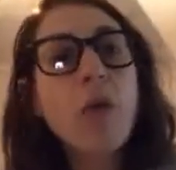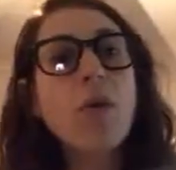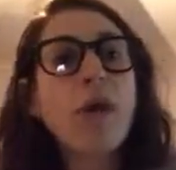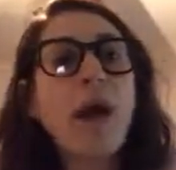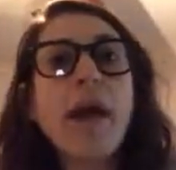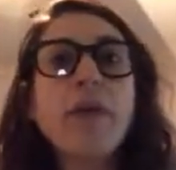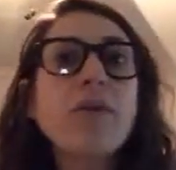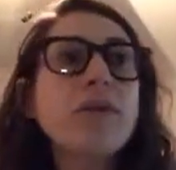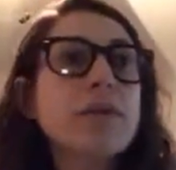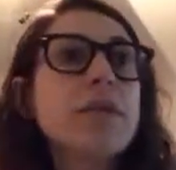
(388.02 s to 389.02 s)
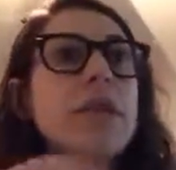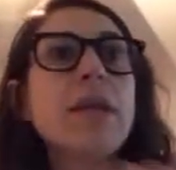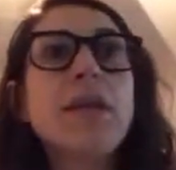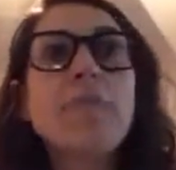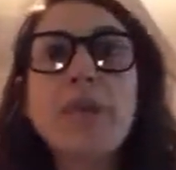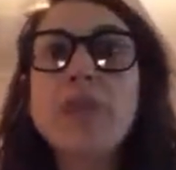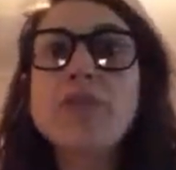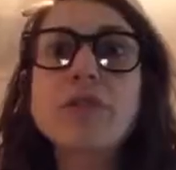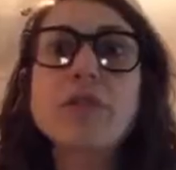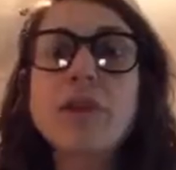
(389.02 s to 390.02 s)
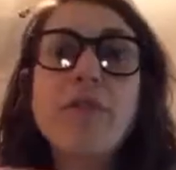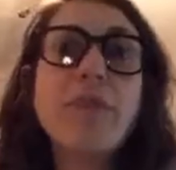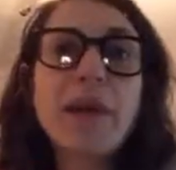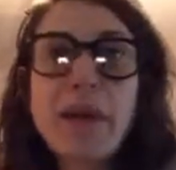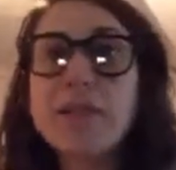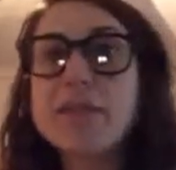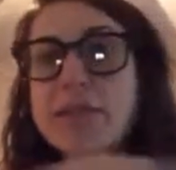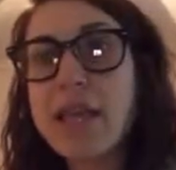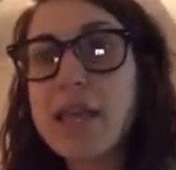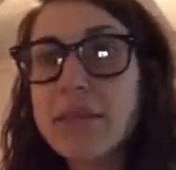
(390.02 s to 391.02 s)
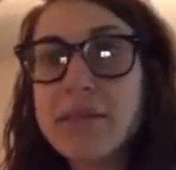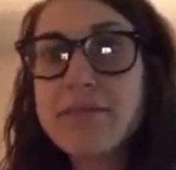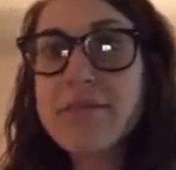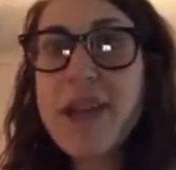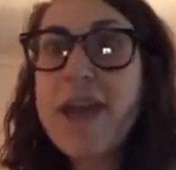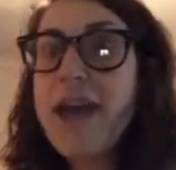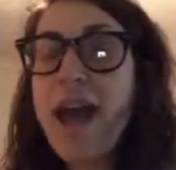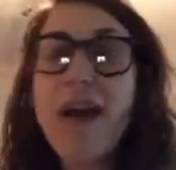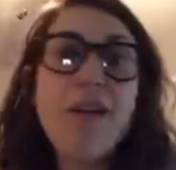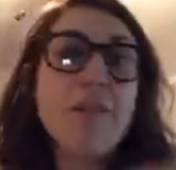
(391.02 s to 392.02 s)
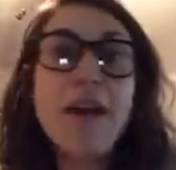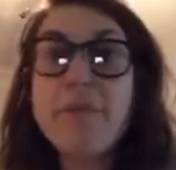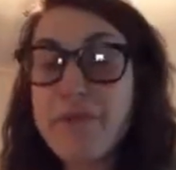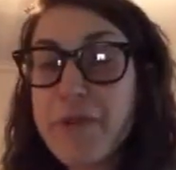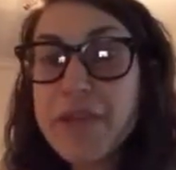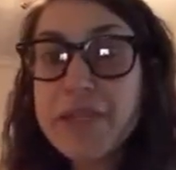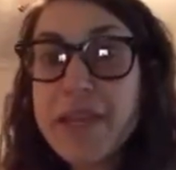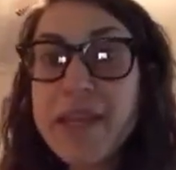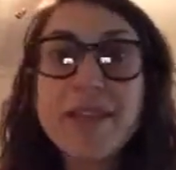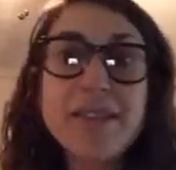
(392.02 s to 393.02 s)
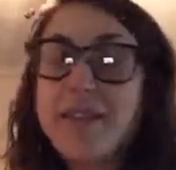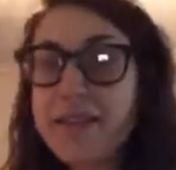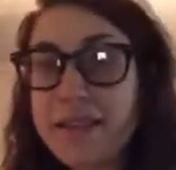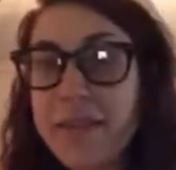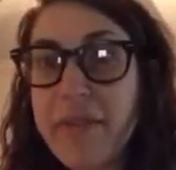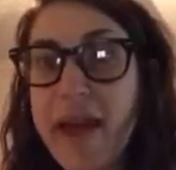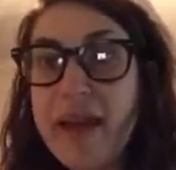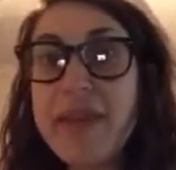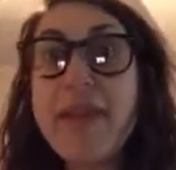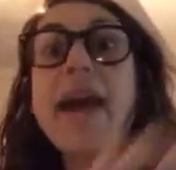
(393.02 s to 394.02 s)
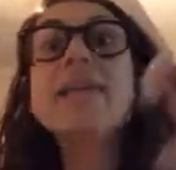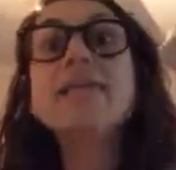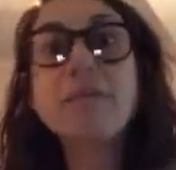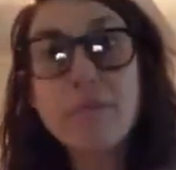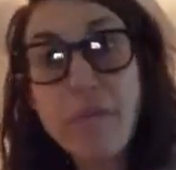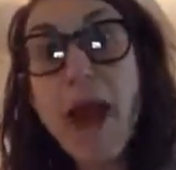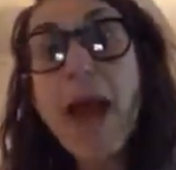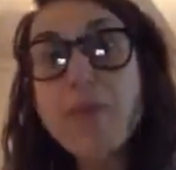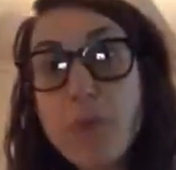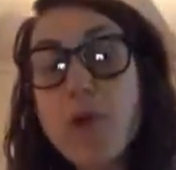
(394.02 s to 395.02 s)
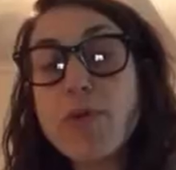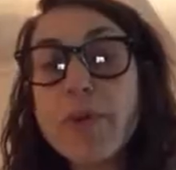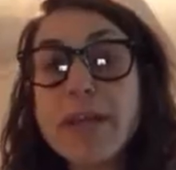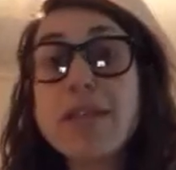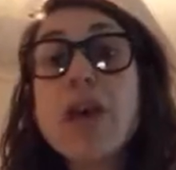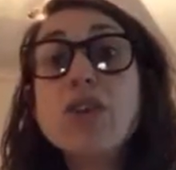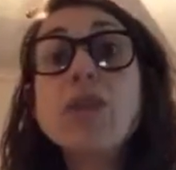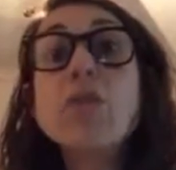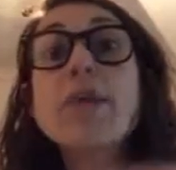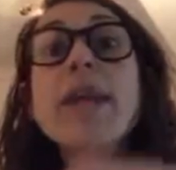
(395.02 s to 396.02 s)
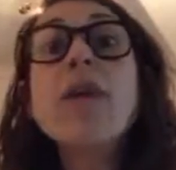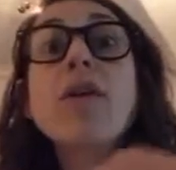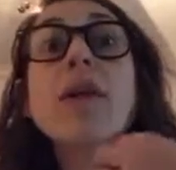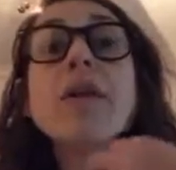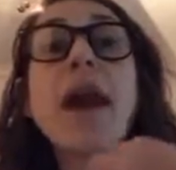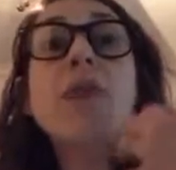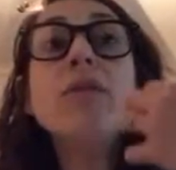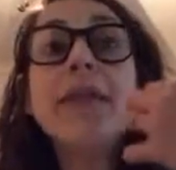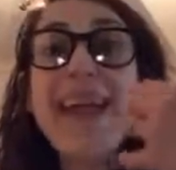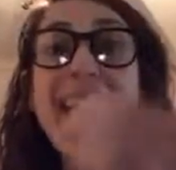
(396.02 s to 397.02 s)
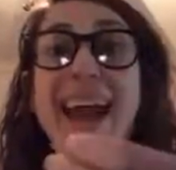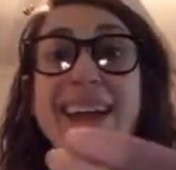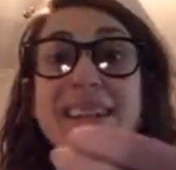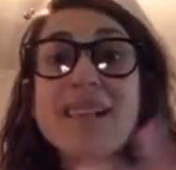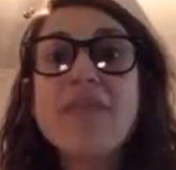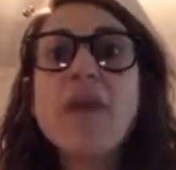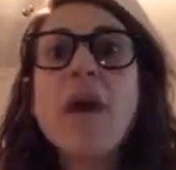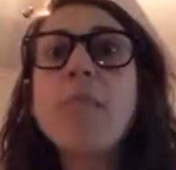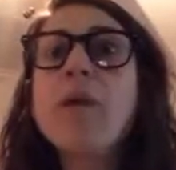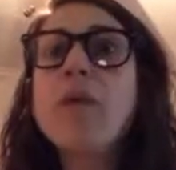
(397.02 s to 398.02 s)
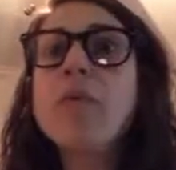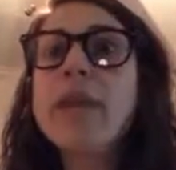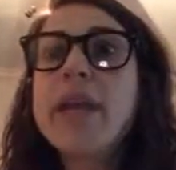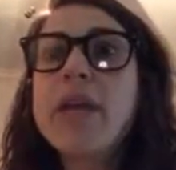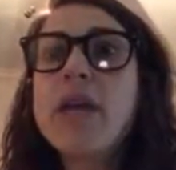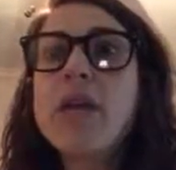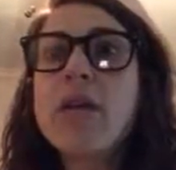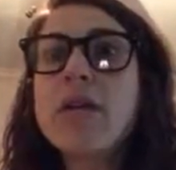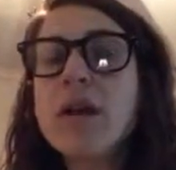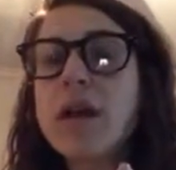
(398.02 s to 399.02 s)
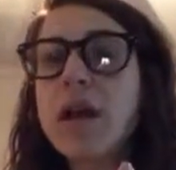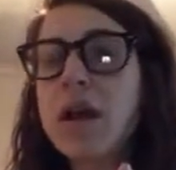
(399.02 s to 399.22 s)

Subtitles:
Or I go to see pictures of my cousin's kids. And my friends' kids and things like that. And that's my purpose. So we are not only active, but we are